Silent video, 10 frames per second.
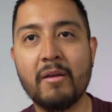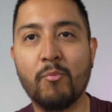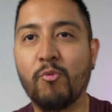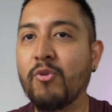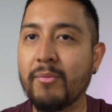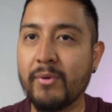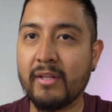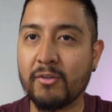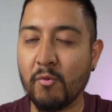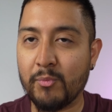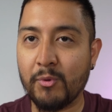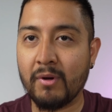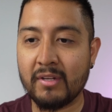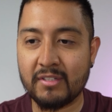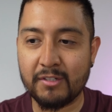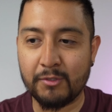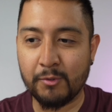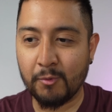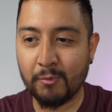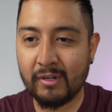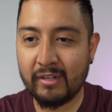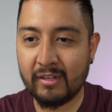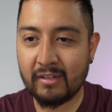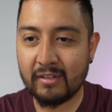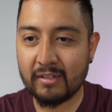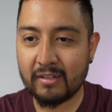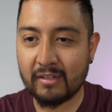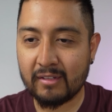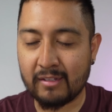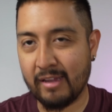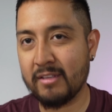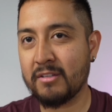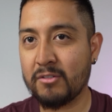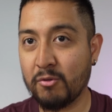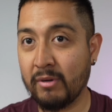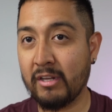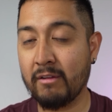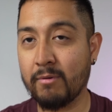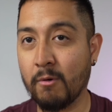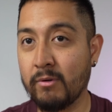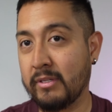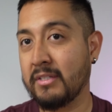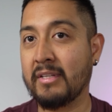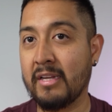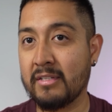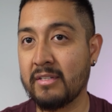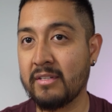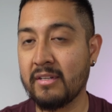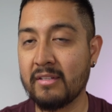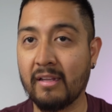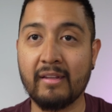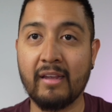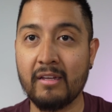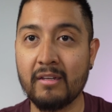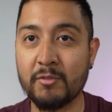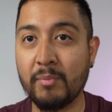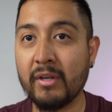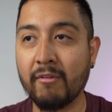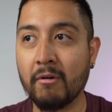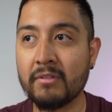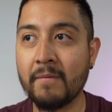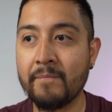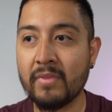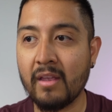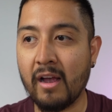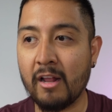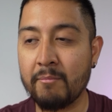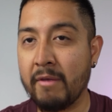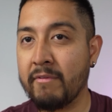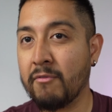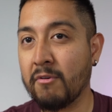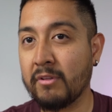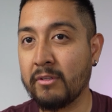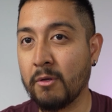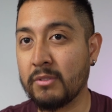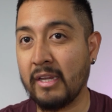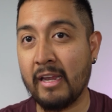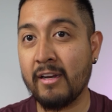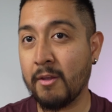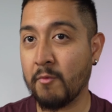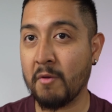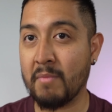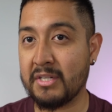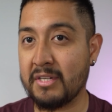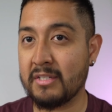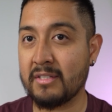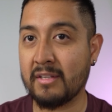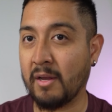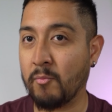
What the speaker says: pre-built computers, you really tend to believe all these things that they speak about. And maybe for those Alienware machines that are